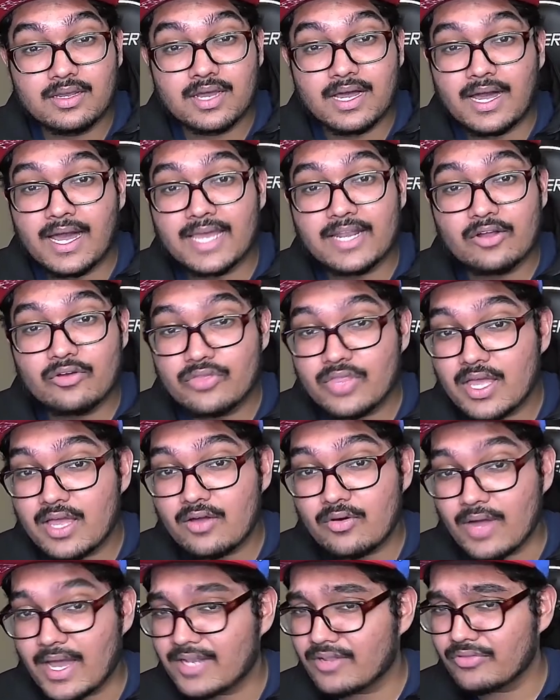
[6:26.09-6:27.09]
I don't
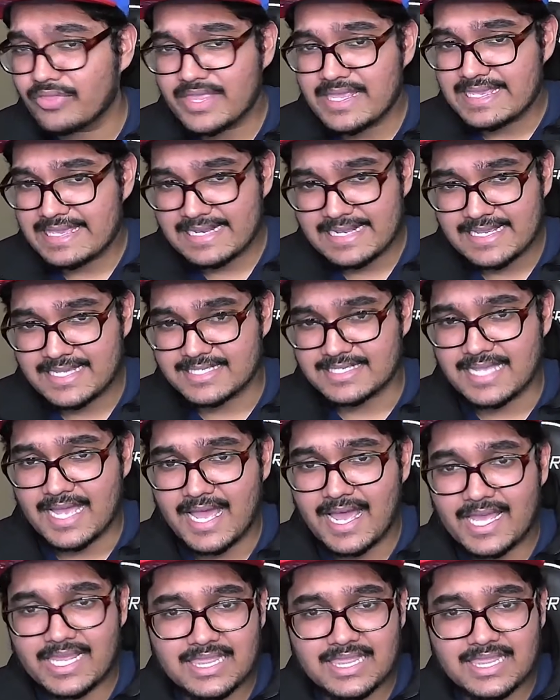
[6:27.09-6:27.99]
know. I don't think it is. I,